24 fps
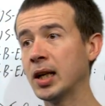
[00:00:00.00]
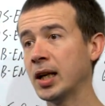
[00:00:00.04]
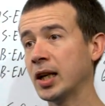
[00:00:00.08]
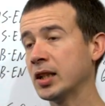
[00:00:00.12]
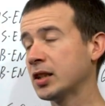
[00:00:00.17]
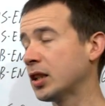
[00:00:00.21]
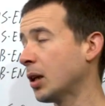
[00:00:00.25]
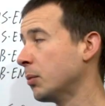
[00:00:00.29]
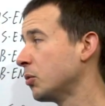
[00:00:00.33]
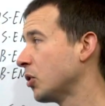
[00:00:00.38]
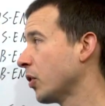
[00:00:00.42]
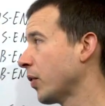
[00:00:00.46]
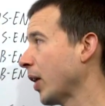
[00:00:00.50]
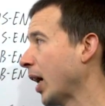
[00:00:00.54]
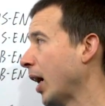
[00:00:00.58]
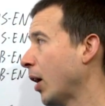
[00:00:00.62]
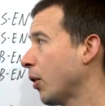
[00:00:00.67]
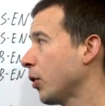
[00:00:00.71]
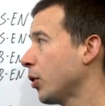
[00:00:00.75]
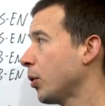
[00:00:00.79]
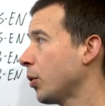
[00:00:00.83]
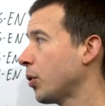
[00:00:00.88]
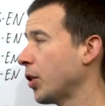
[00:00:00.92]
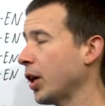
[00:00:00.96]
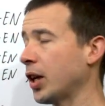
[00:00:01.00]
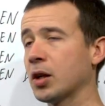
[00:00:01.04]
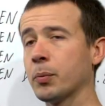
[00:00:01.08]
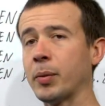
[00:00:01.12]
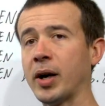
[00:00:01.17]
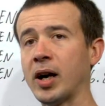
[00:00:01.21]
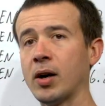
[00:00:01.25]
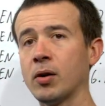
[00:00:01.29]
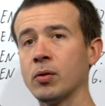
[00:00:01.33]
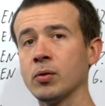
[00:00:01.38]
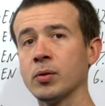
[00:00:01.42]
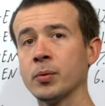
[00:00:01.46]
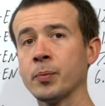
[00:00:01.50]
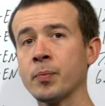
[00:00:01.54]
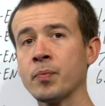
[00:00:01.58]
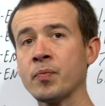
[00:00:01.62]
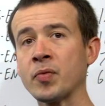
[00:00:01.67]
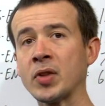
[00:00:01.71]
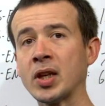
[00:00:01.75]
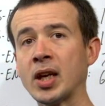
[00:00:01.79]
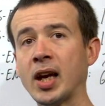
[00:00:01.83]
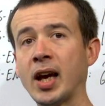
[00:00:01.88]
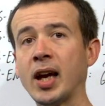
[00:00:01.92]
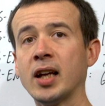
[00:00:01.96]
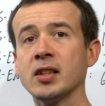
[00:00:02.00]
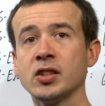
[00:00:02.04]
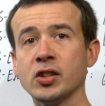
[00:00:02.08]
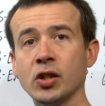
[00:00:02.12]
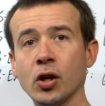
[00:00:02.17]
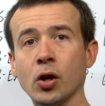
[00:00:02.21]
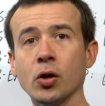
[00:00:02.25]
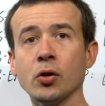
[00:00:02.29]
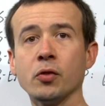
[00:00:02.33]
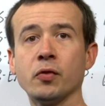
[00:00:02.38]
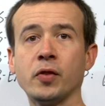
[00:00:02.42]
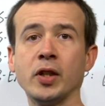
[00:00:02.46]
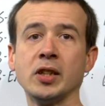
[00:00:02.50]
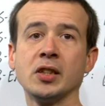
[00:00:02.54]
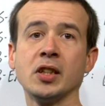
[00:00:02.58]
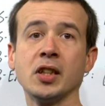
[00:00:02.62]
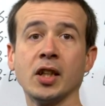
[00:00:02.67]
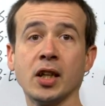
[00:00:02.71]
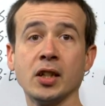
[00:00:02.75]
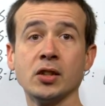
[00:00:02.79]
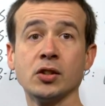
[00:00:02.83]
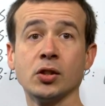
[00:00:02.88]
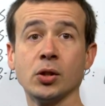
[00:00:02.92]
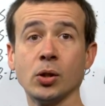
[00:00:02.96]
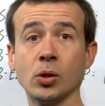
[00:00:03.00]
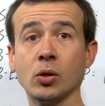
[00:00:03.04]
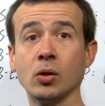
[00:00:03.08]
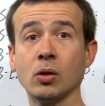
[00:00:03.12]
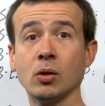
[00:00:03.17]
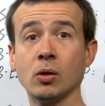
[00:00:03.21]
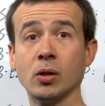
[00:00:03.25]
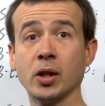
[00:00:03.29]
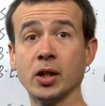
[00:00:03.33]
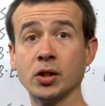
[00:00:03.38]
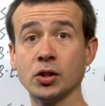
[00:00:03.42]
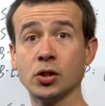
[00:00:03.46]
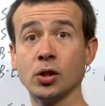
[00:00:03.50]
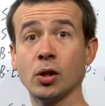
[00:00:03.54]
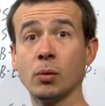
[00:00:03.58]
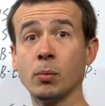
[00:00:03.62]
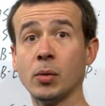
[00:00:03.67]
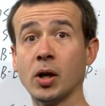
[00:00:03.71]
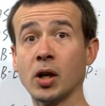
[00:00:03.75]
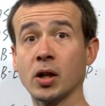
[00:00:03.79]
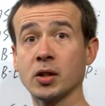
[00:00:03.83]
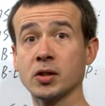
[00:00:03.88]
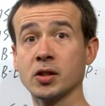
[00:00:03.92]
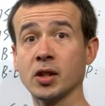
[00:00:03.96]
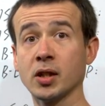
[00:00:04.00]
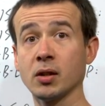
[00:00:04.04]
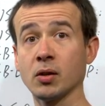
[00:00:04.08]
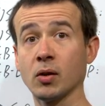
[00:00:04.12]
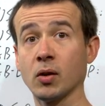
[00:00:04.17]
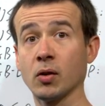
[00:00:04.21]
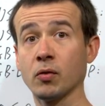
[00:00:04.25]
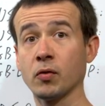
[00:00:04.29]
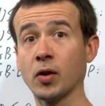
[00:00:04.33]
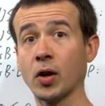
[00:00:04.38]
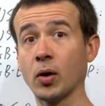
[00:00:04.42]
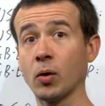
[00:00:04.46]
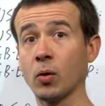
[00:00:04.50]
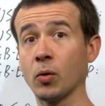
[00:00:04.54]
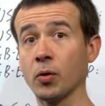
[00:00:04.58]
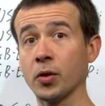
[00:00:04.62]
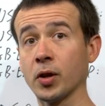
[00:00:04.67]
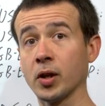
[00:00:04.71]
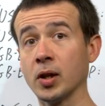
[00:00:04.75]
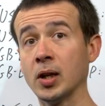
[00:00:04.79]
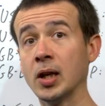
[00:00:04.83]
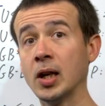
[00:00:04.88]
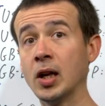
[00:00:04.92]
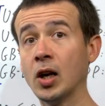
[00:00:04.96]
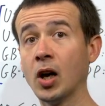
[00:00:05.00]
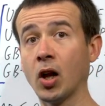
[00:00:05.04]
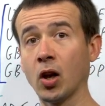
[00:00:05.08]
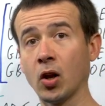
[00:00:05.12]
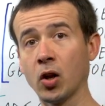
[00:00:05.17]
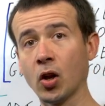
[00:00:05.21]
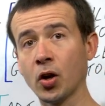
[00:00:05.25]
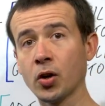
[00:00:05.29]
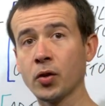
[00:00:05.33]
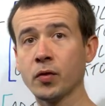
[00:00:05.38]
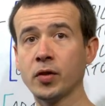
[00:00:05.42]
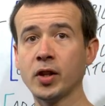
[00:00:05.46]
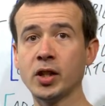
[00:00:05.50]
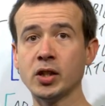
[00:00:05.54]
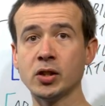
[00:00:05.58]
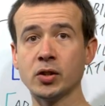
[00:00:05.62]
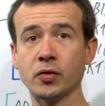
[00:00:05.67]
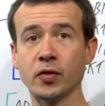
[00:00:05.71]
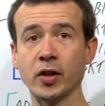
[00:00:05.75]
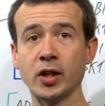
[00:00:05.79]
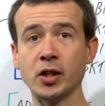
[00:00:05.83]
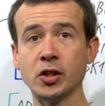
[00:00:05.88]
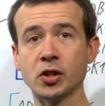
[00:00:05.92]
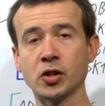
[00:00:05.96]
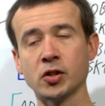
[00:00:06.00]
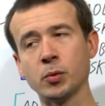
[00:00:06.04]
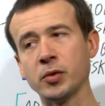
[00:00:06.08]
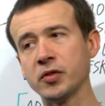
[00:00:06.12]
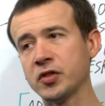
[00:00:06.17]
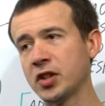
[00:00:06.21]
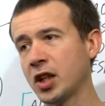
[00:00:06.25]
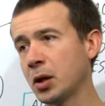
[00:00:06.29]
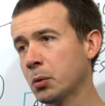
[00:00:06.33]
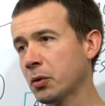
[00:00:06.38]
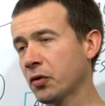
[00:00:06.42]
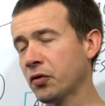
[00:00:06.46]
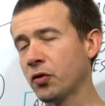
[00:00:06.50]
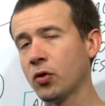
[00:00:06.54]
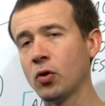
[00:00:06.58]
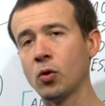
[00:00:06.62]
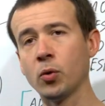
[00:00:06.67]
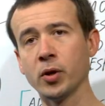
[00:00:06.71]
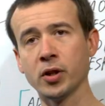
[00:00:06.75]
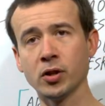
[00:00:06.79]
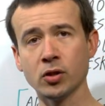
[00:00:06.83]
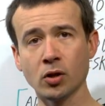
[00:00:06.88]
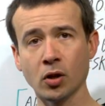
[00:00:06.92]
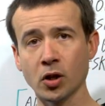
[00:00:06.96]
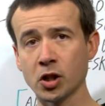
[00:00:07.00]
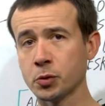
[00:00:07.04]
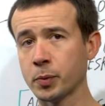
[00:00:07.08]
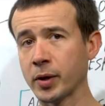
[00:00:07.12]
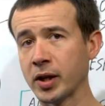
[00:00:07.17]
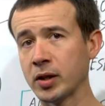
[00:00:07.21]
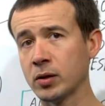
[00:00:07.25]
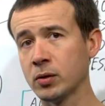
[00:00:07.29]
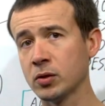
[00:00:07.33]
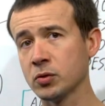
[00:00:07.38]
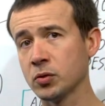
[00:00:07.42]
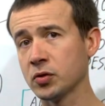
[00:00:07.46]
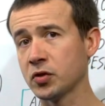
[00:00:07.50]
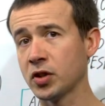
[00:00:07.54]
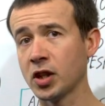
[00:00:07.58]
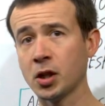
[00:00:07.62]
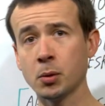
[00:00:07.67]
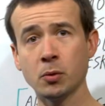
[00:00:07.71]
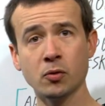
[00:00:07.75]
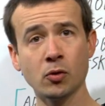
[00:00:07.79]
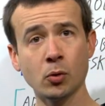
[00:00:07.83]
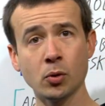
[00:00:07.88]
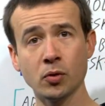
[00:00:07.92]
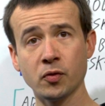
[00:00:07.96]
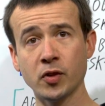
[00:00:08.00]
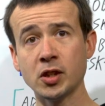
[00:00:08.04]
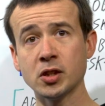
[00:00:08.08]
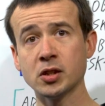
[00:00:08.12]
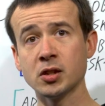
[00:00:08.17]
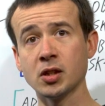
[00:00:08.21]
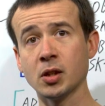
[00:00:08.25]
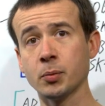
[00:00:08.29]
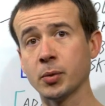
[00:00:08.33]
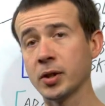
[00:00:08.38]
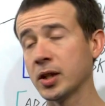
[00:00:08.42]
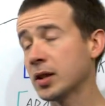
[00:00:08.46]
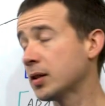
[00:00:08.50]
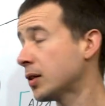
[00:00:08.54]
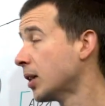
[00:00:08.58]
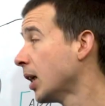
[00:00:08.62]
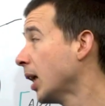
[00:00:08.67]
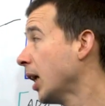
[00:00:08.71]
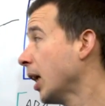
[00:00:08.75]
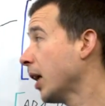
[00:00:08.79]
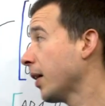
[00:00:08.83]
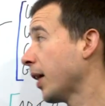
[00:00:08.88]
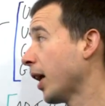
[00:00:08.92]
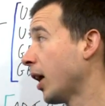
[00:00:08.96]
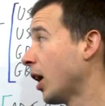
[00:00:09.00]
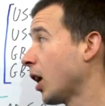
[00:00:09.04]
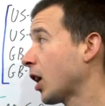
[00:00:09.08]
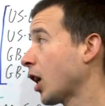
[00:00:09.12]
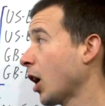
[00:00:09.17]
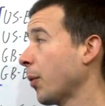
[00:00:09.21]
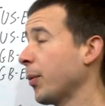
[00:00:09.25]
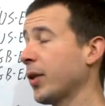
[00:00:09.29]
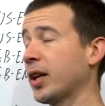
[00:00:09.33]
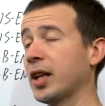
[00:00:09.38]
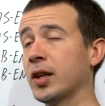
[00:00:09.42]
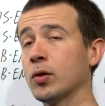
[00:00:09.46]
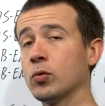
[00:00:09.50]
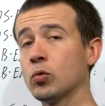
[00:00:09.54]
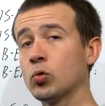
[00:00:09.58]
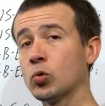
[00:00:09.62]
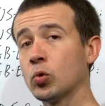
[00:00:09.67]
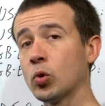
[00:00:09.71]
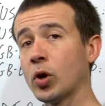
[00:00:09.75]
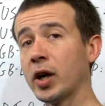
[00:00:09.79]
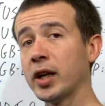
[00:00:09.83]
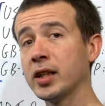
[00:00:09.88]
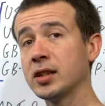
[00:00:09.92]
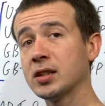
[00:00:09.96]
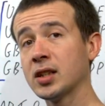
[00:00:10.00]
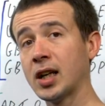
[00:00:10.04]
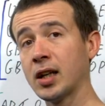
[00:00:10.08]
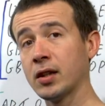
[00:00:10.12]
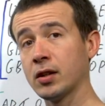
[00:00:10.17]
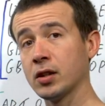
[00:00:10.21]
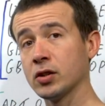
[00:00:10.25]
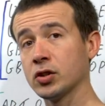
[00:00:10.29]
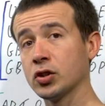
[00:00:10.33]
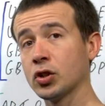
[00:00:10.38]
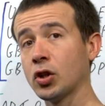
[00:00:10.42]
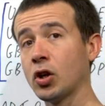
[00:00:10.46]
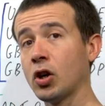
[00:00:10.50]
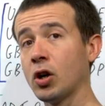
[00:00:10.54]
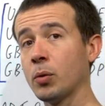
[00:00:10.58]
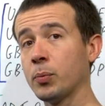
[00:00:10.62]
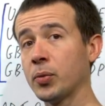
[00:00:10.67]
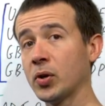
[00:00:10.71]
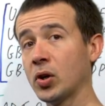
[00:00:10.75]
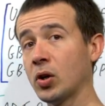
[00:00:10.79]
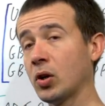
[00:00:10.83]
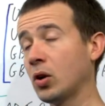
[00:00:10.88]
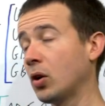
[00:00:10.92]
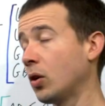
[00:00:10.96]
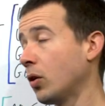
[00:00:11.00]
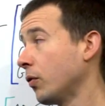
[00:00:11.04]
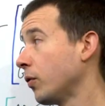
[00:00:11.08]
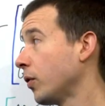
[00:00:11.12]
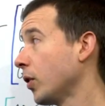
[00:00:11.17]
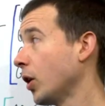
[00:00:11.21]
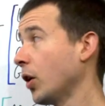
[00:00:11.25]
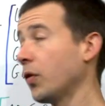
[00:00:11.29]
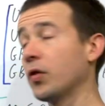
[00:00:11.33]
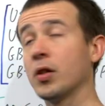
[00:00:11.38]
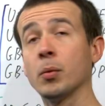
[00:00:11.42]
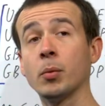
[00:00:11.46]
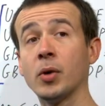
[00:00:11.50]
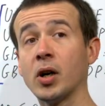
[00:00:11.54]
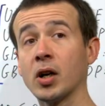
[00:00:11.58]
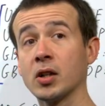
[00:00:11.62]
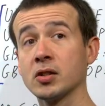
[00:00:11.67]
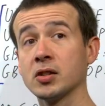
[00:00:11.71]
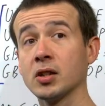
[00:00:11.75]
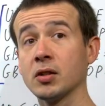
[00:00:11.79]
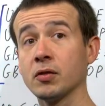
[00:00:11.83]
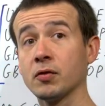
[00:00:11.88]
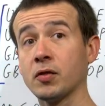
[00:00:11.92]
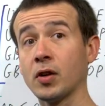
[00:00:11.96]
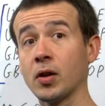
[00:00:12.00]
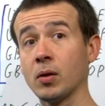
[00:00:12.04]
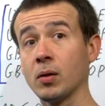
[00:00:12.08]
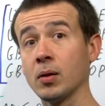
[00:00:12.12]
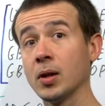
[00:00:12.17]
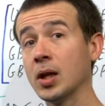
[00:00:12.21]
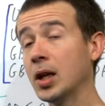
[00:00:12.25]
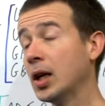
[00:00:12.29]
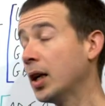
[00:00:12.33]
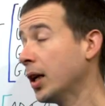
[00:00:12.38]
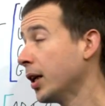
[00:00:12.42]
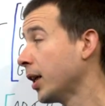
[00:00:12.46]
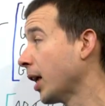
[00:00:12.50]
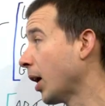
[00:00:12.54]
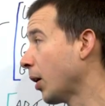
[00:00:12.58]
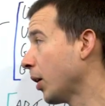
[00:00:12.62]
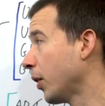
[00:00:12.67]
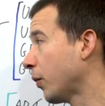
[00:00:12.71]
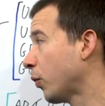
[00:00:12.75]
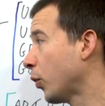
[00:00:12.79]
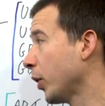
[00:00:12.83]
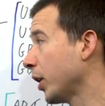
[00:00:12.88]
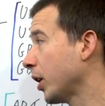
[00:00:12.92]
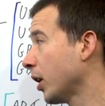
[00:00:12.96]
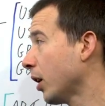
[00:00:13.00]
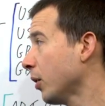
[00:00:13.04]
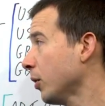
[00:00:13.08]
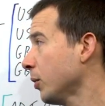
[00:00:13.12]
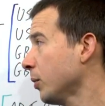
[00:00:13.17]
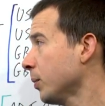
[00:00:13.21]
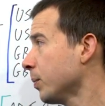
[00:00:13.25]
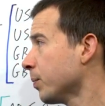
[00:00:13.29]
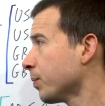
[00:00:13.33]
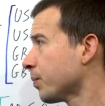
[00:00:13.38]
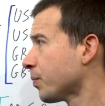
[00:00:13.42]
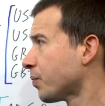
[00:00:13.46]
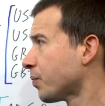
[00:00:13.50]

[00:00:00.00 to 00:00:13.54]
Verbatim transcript: in terms of how you think about SEO fitting into your into your marketing funnel. That a lot of these features, and we've seen it before with knowledge panels, we've seen it before with feature snippets, they are coming in right at the top of, of the marketing funnel. Now, if we go